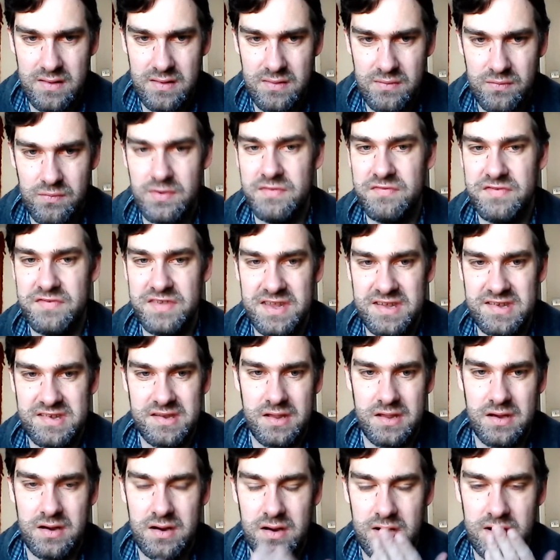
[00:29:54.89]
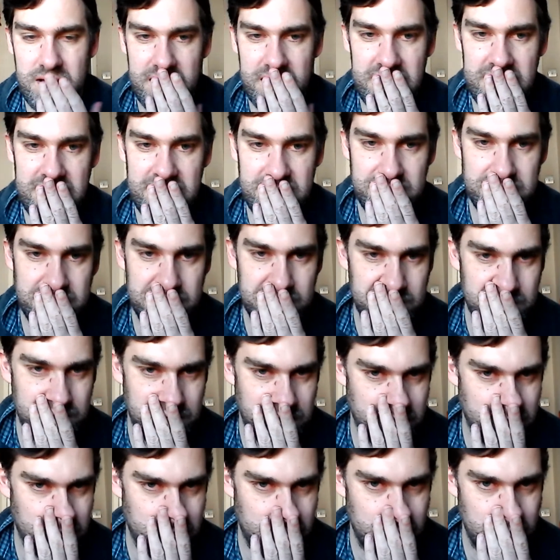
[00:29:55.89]
with this guy,
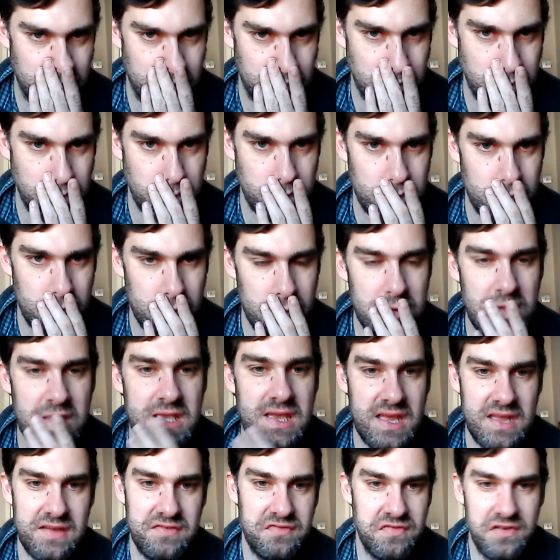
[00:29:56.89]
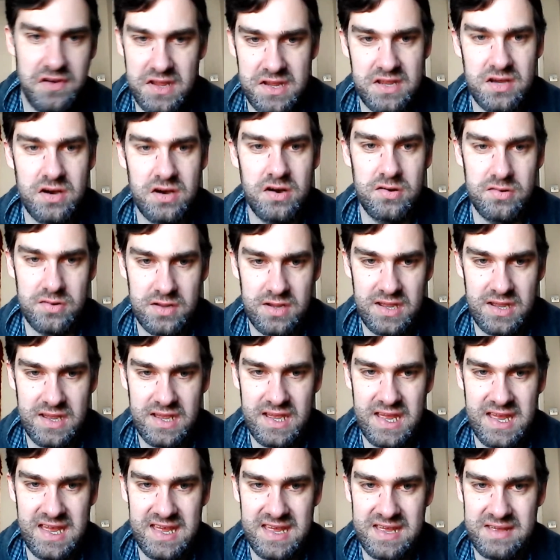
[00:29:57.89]
if I conquer
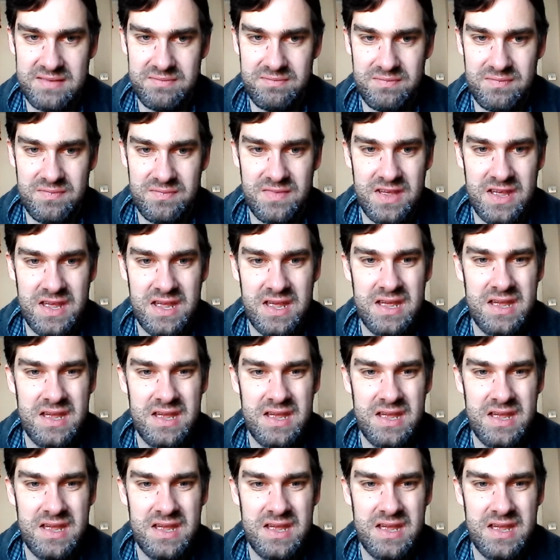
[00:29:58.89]
him,